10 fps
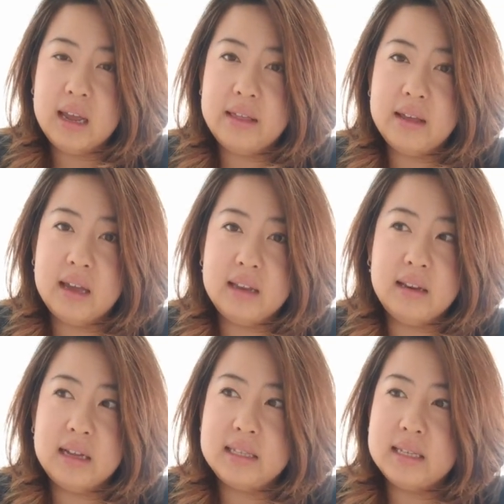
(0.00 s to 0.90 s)
And
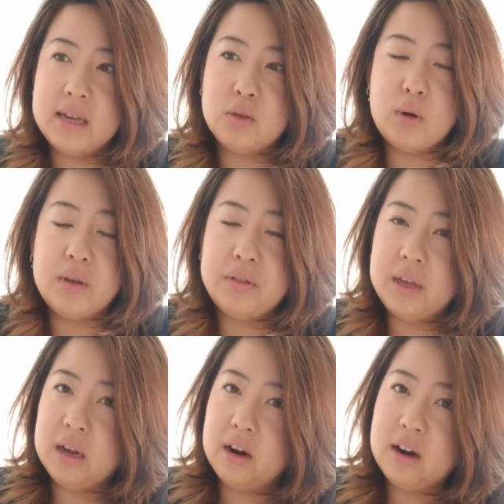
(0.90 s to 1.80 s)
then let's say throughout the
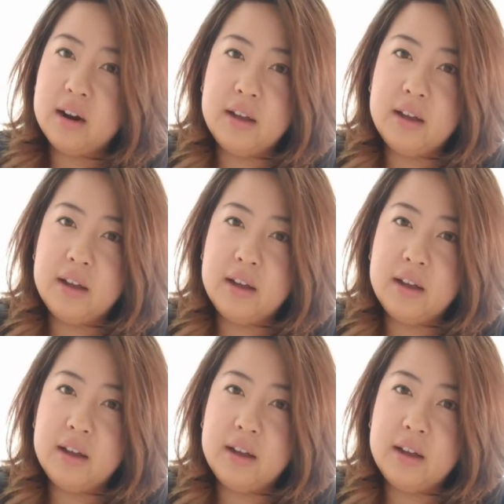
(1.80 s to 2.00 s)
year,